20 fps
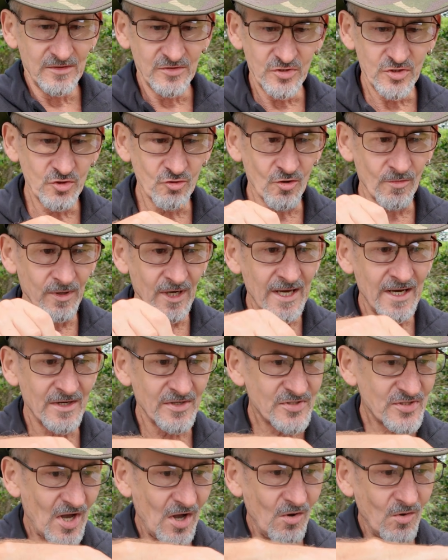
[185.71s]
Durable outer
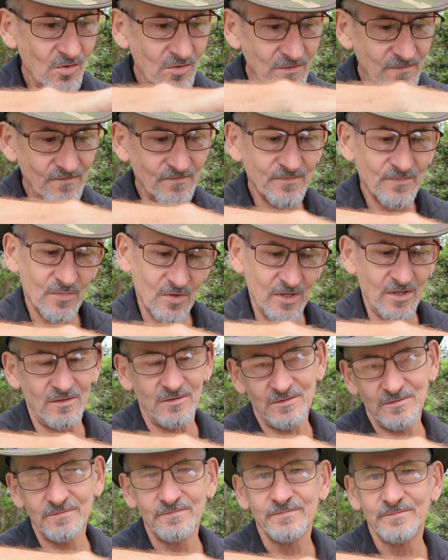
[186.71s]
sole. Well,
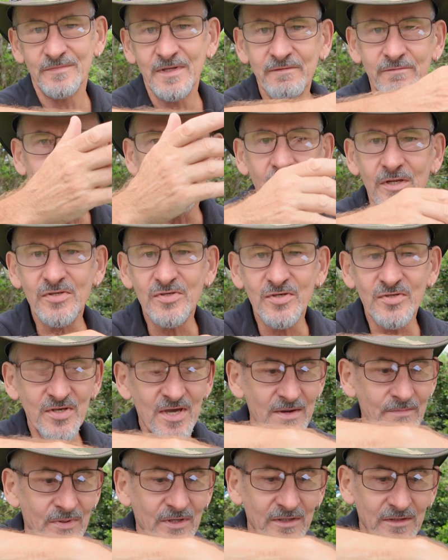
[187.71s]
everybody says
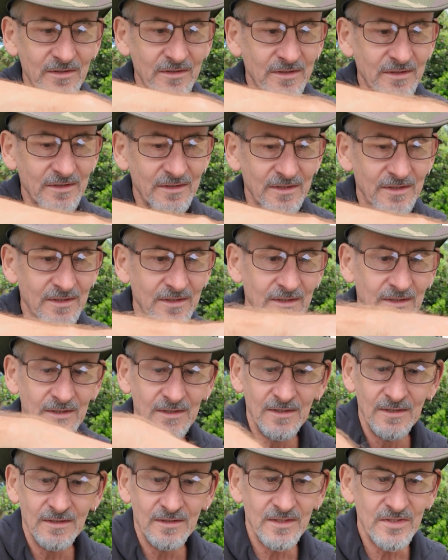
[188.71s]
that, but
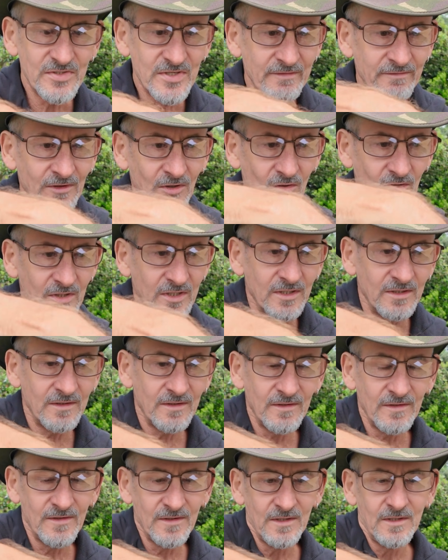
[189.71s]
let's have a look.
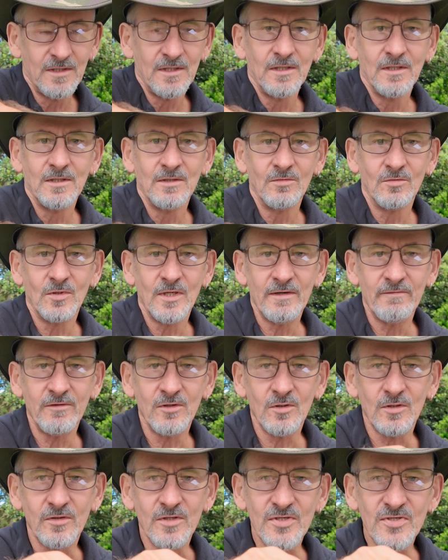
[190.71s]
We'll have a
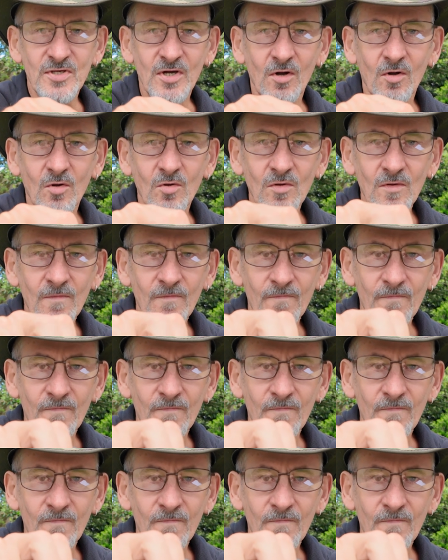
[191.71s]
look at the sole.